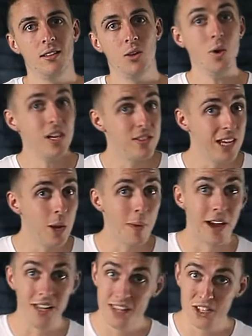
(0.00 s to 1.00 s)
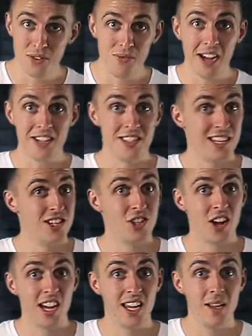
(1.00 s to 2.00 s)
When you think about it, this affects things
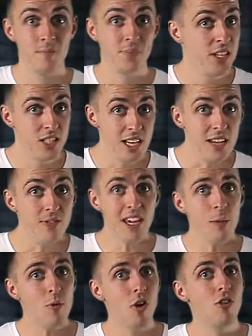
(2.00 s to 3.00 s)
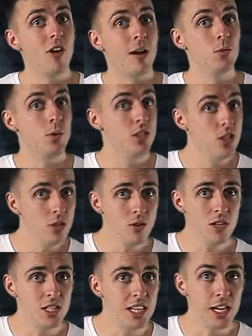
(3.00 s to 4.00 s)
like TV programs with
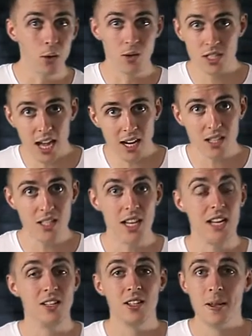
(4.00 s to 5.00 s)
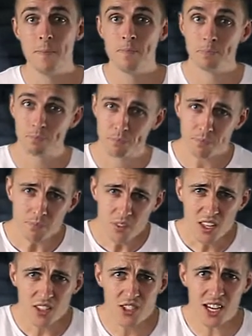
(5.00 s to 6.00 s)
nudity or sex scenes.
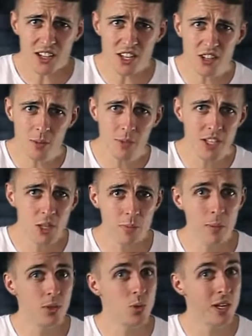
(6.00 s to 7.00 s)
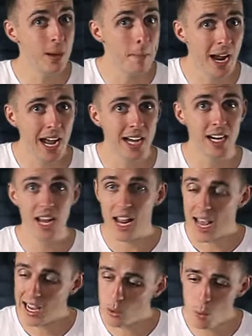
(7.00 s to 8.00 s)
Sex is something to be between a man
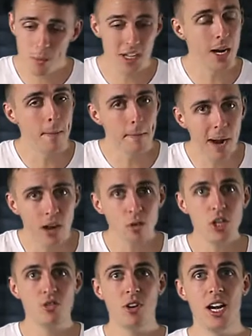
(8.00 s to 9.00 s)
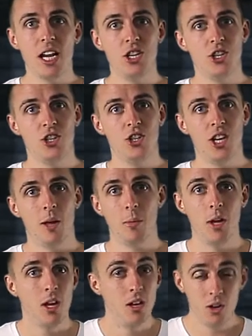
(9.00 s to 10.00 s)
and a woman in a marriage relationship,
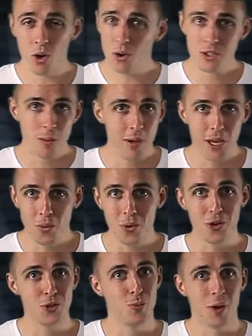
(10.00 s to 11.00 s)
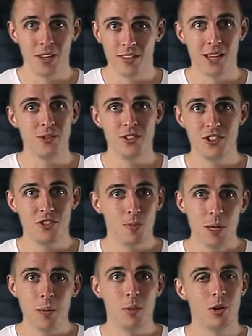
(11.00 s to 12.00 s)
not to be watched by thousands of
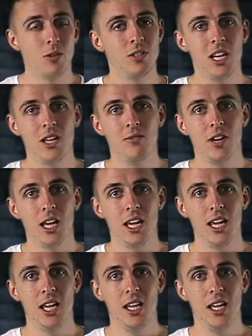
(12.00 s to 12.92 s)
people on TV.